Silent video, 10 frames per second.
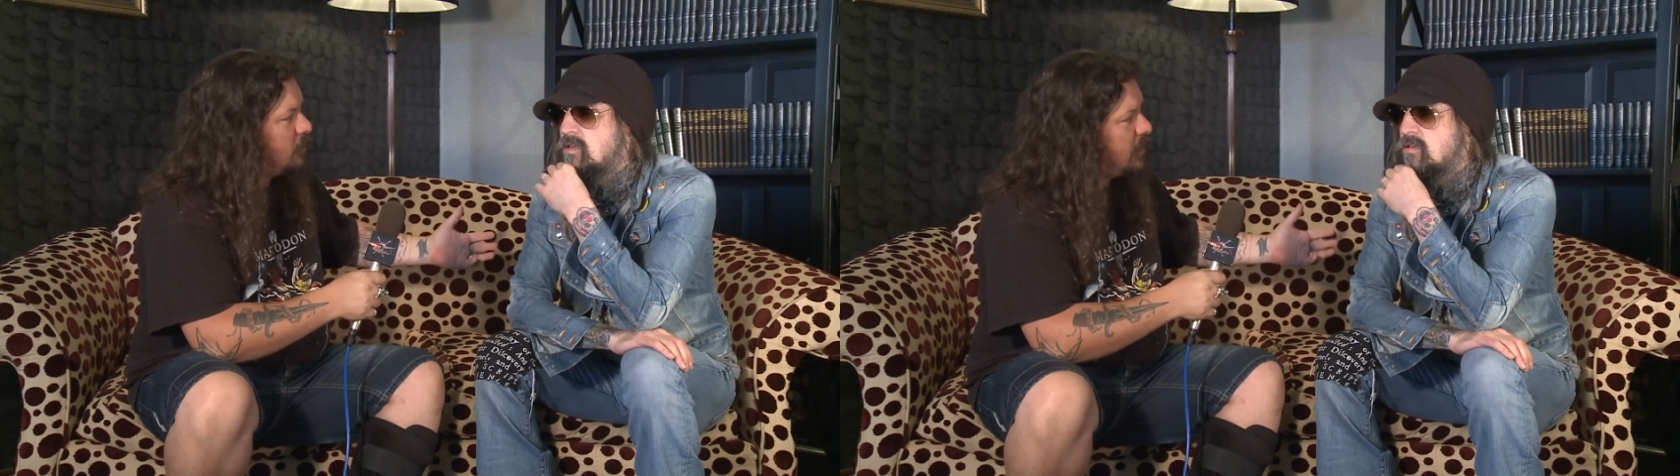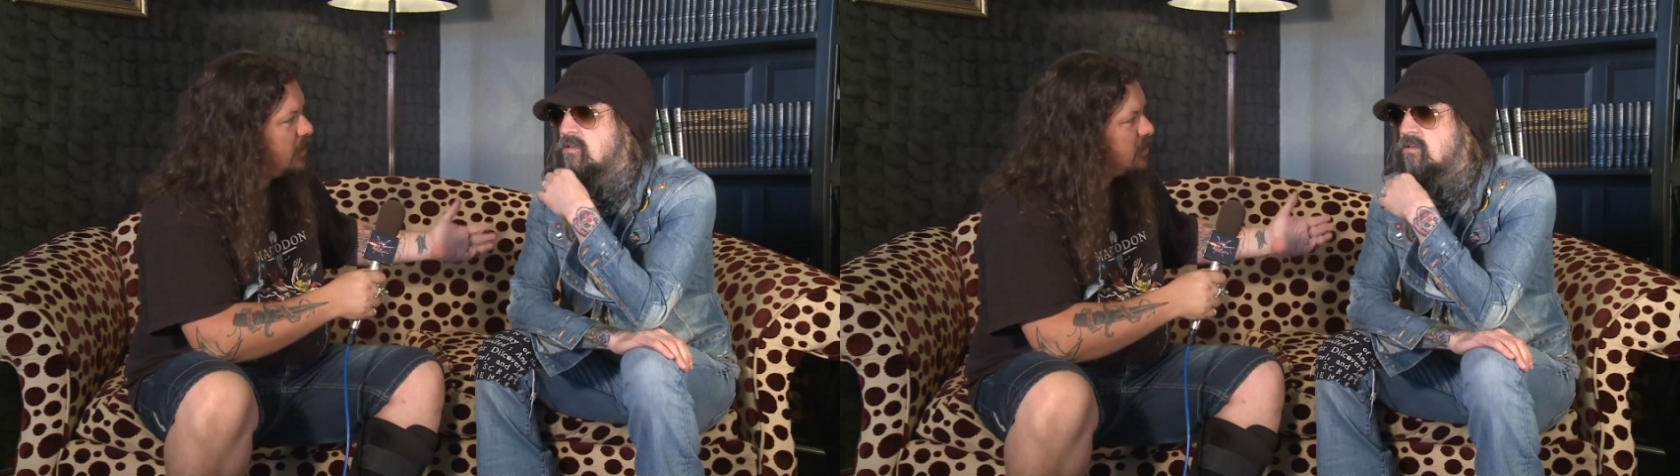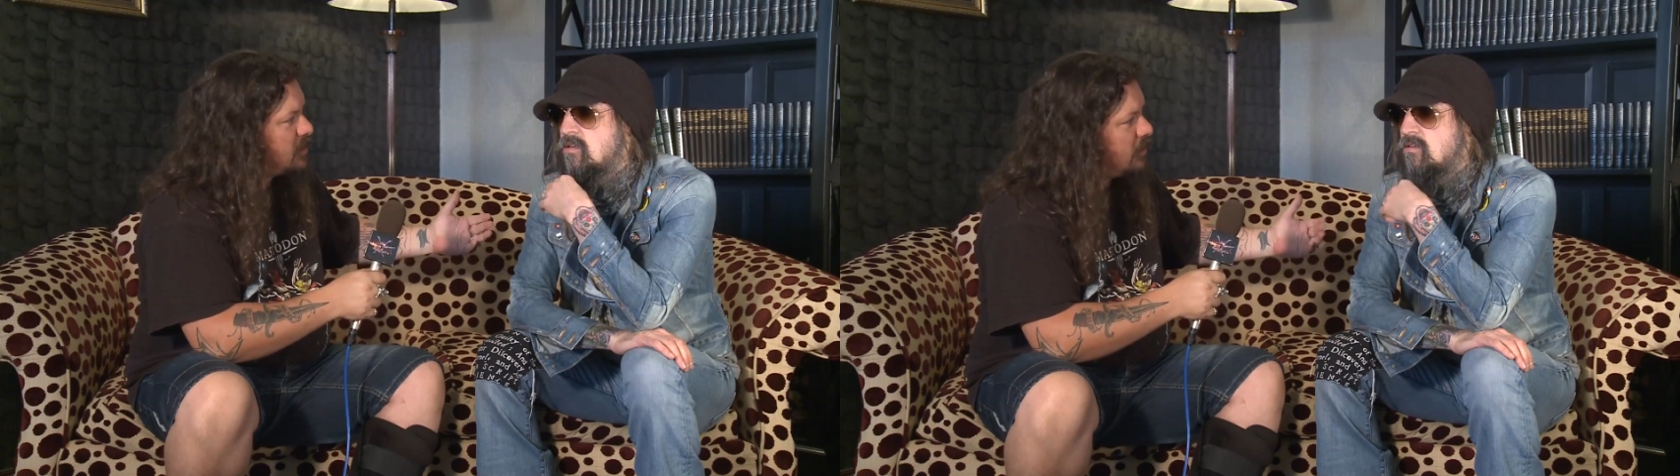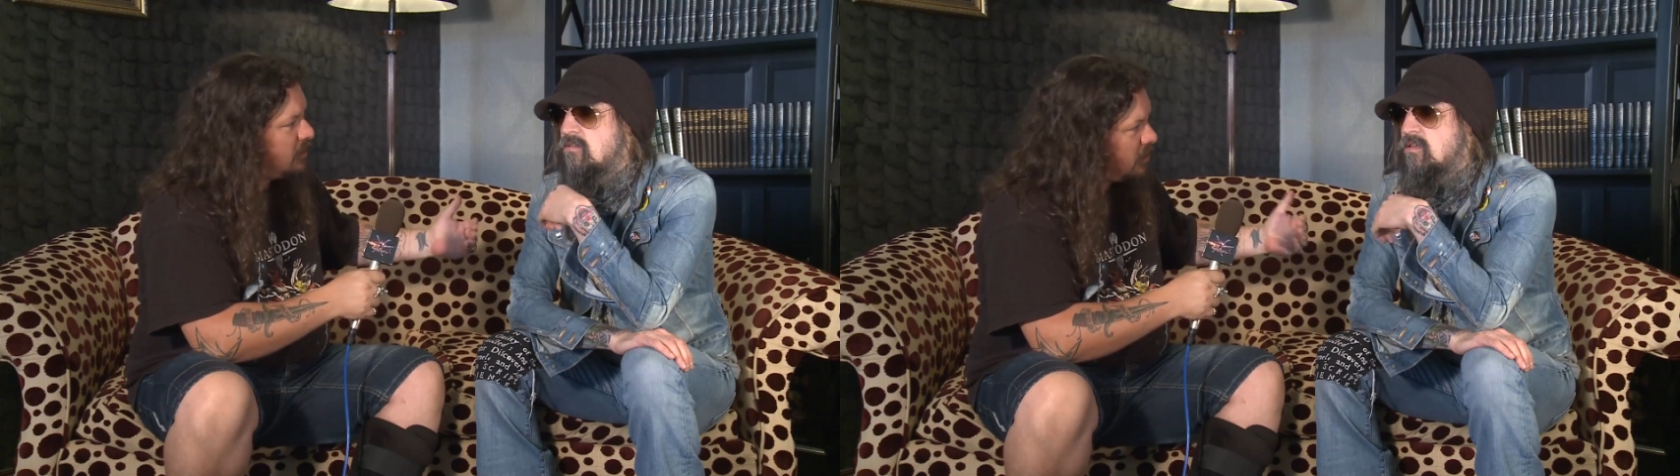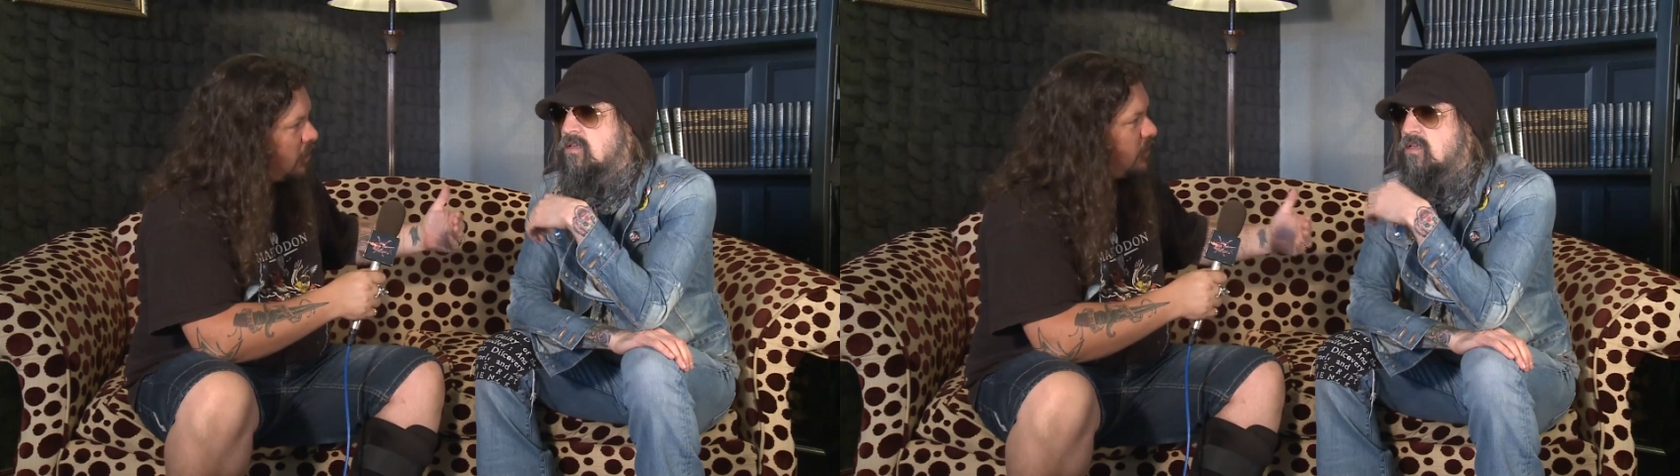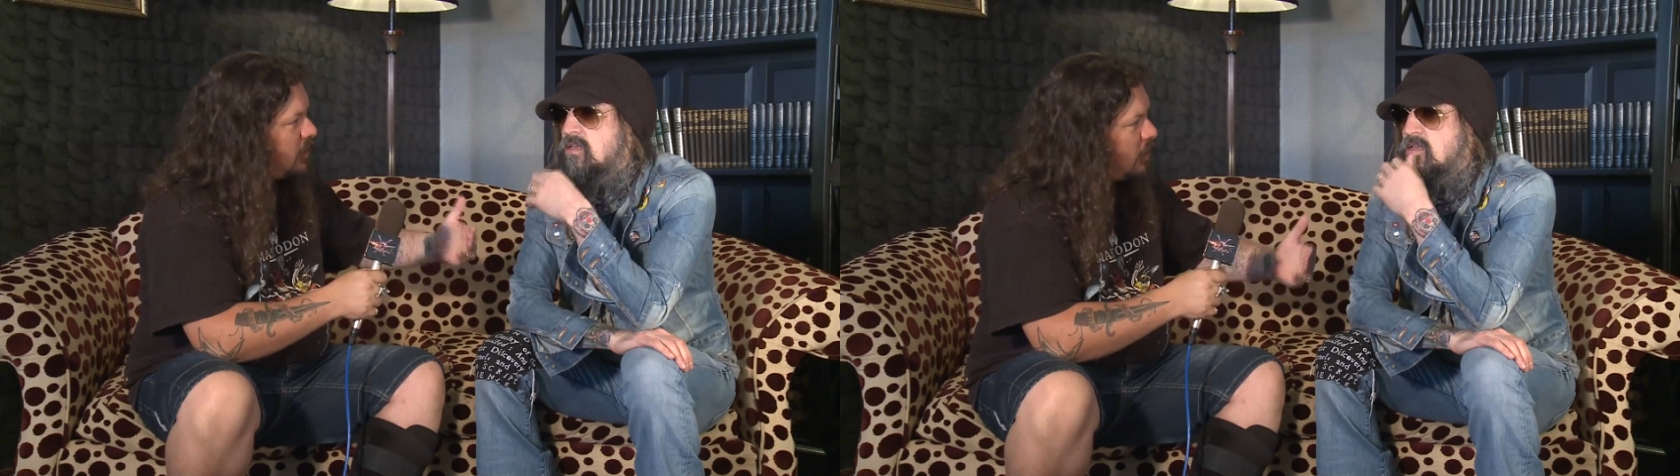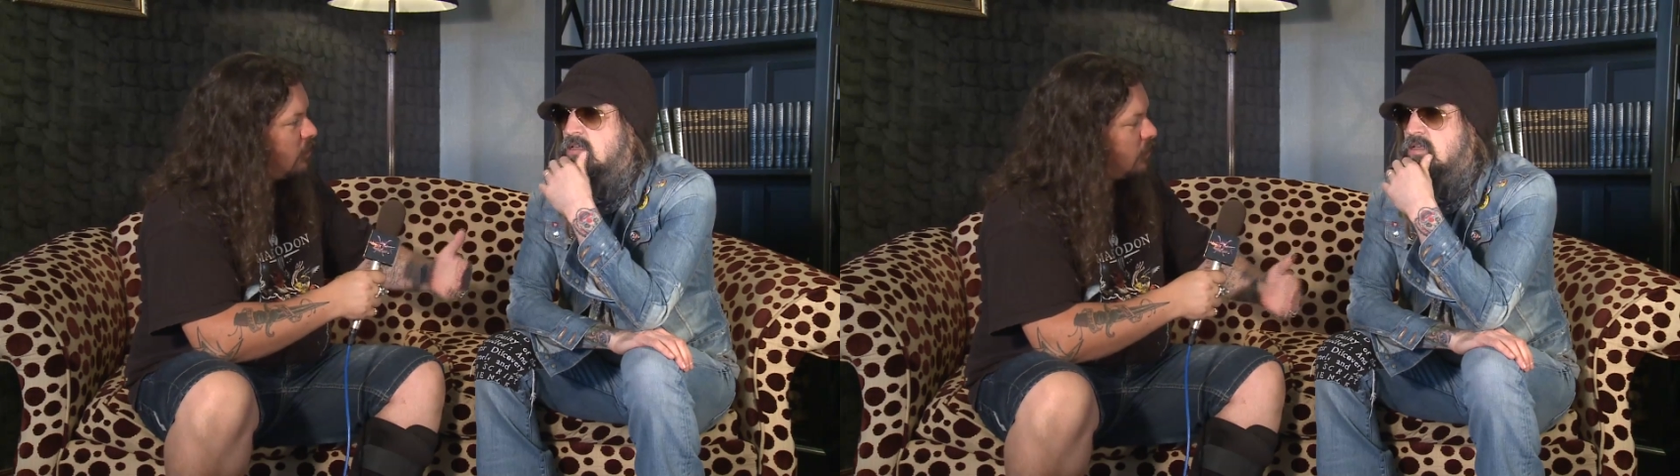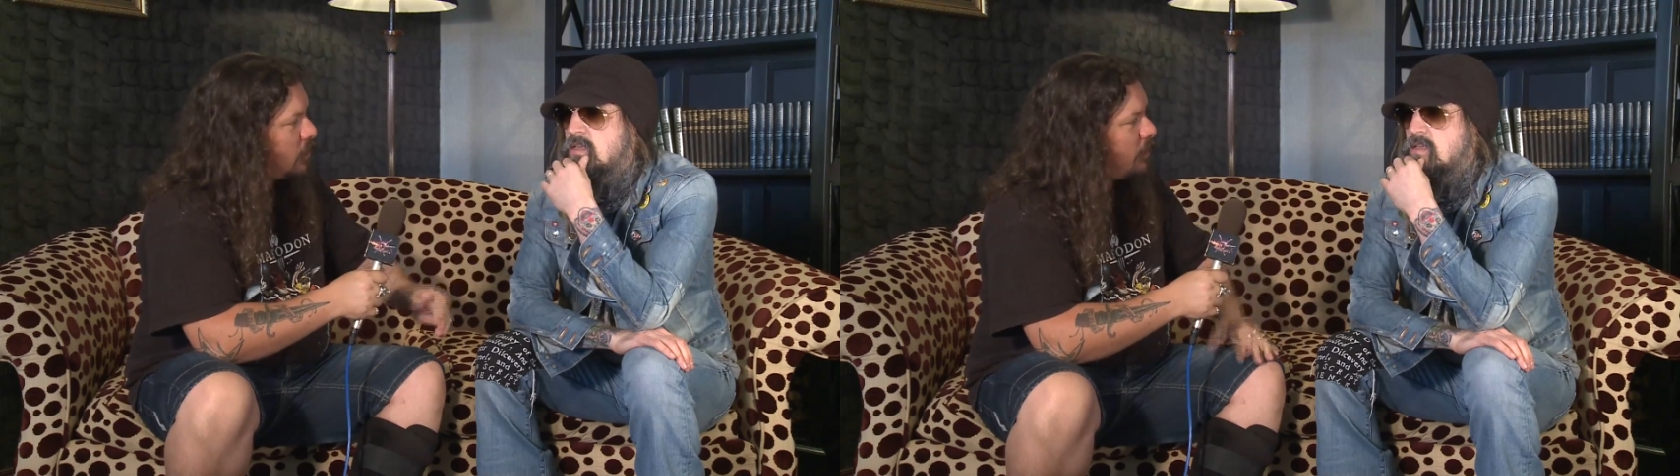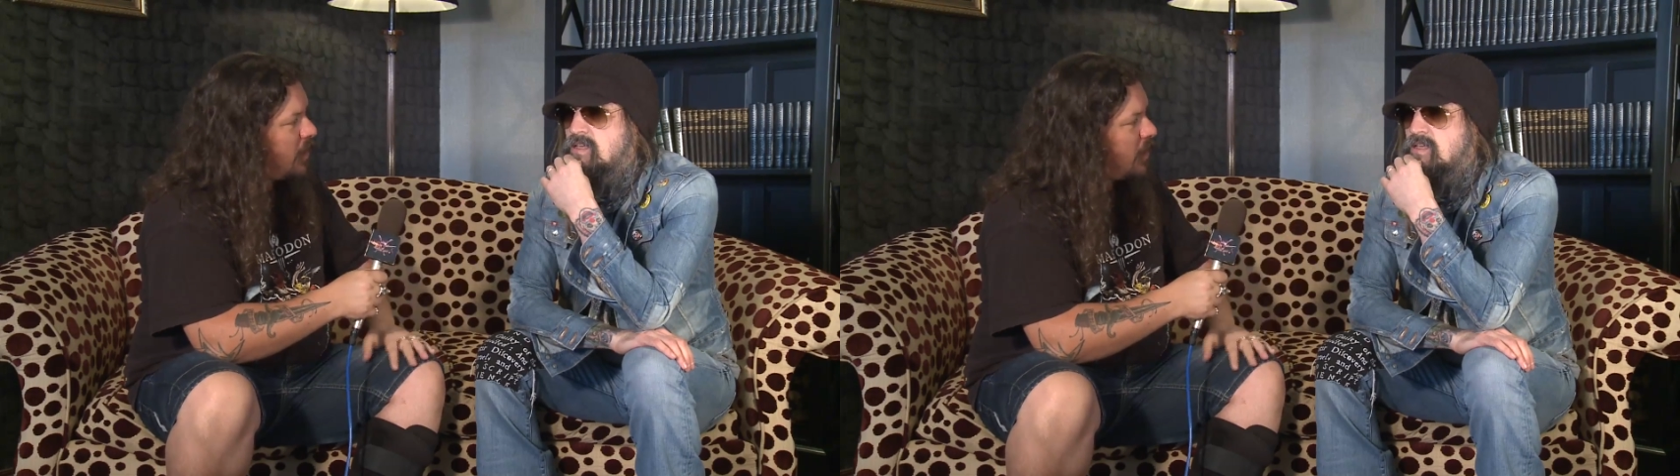Zombie is to know that you're going on the right